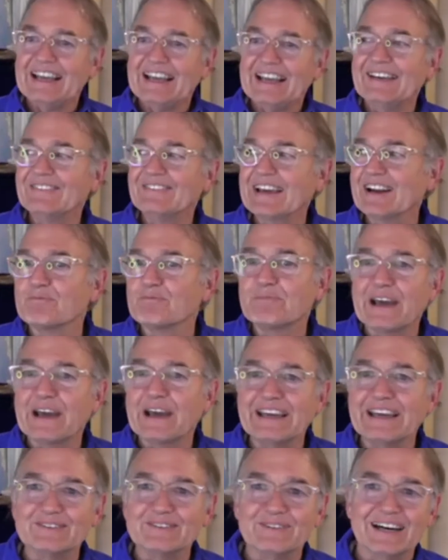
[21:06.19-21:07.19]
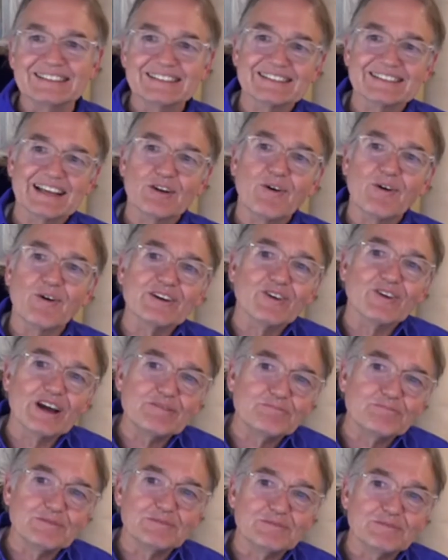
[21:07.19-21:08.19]
If they don't pay you much, it's like, why do I
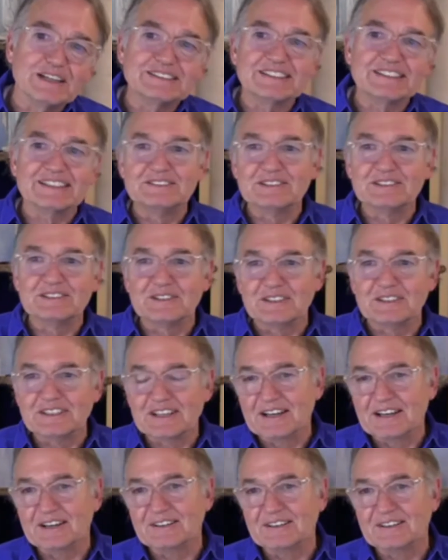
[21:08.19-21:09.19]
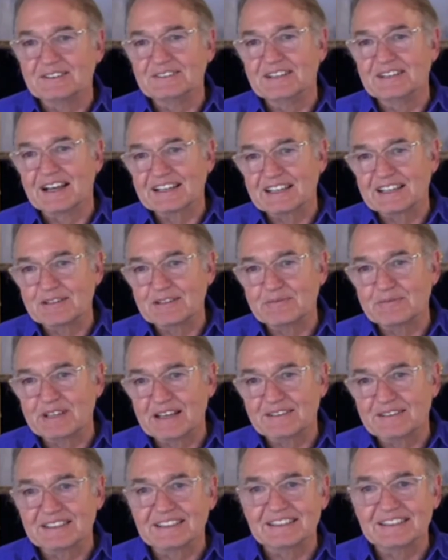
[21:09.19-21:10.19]
put much into it? You know, not going to be
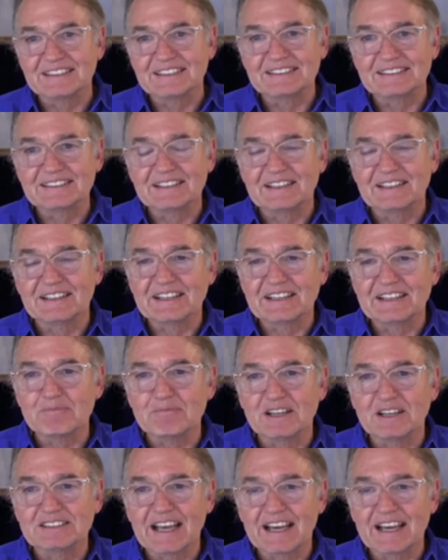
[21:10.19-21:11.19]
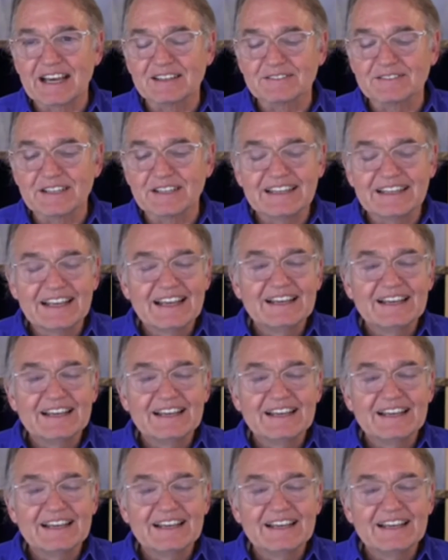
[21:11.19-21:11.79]
able to, you know, get much out of it.